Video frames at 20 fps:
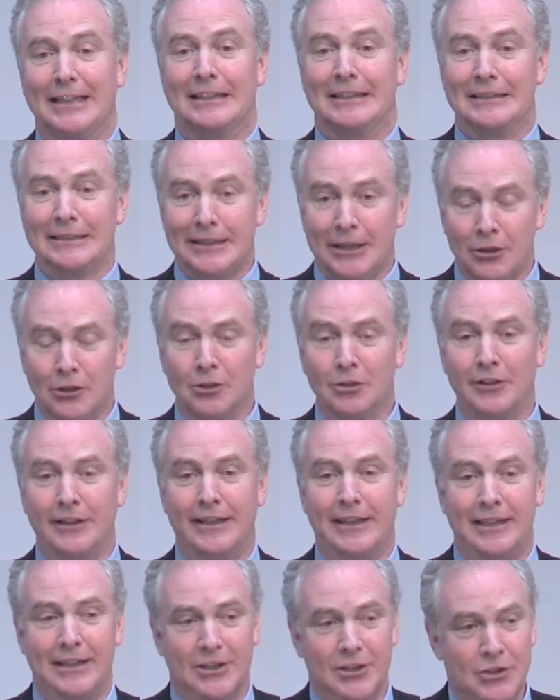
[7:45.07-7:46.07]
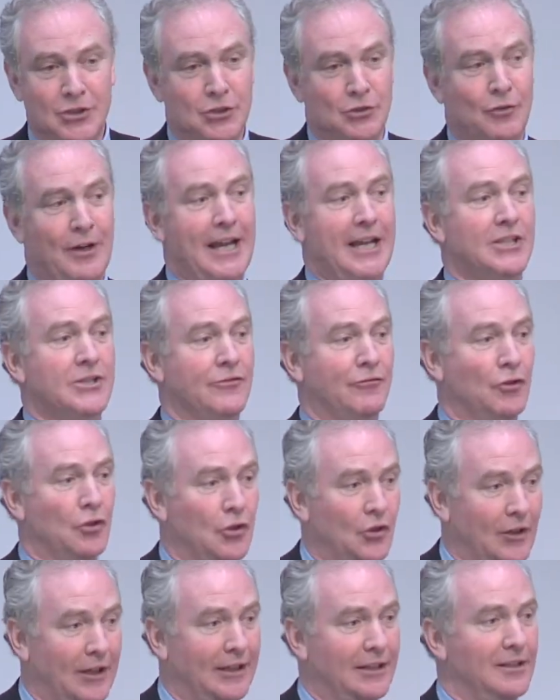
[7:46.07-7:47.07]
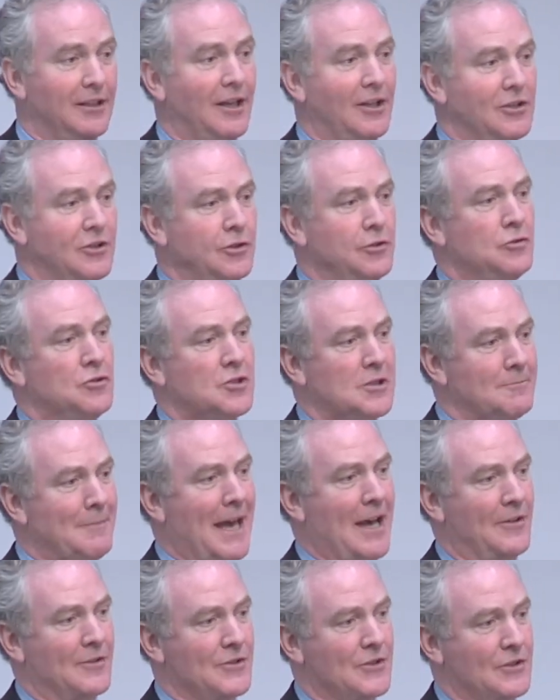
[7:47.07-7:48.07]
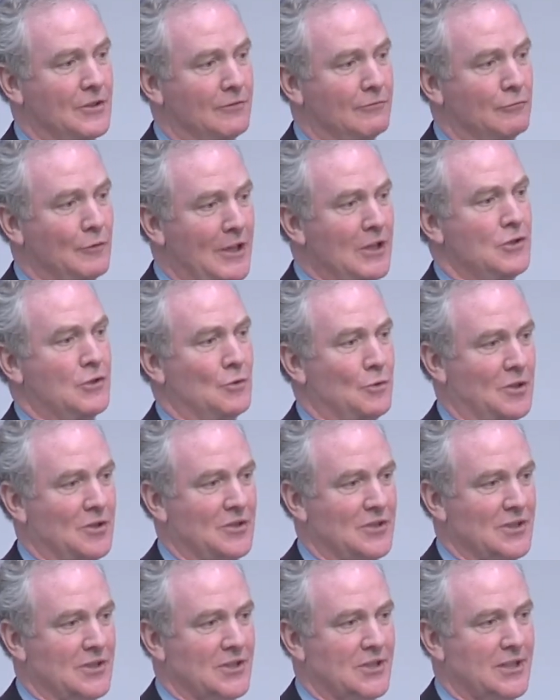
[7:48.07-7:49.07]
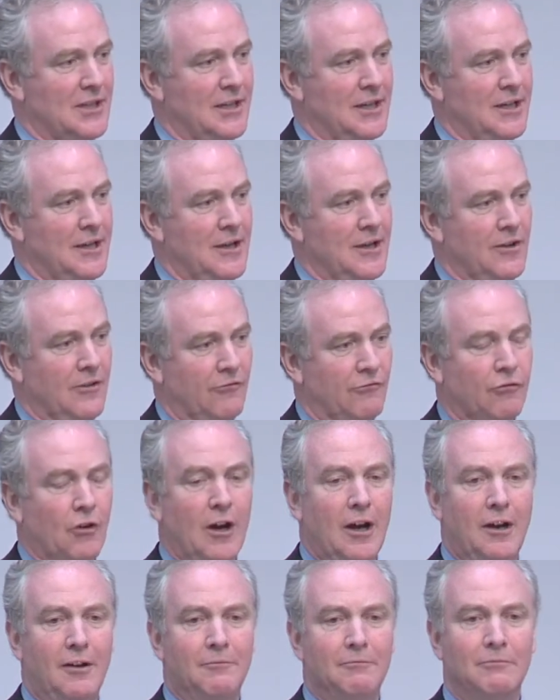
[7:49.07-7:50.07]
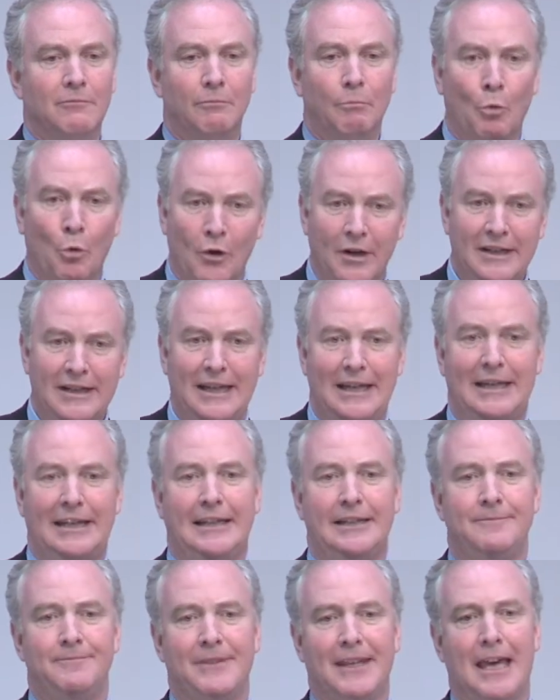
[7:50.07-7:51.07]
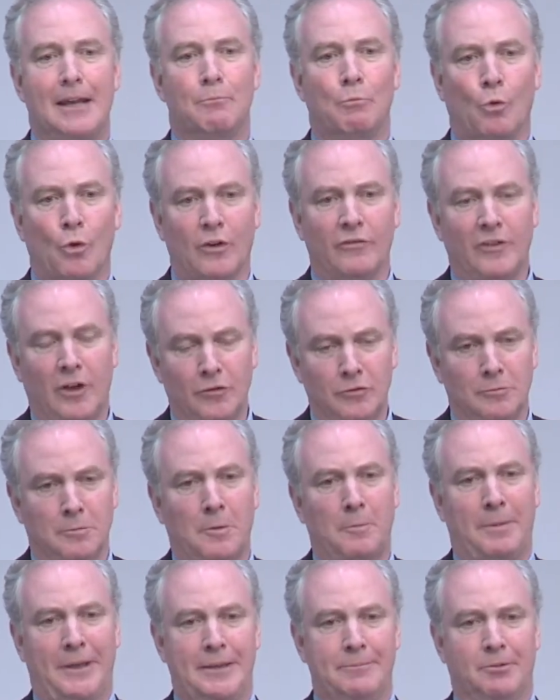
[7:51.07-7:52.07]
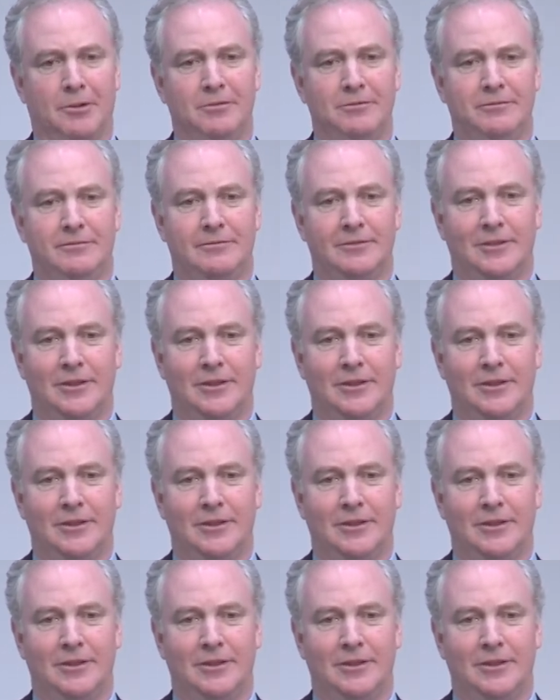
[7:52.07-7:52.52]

It literally is transferring huge amounts of resources from more needy and more vulnerable people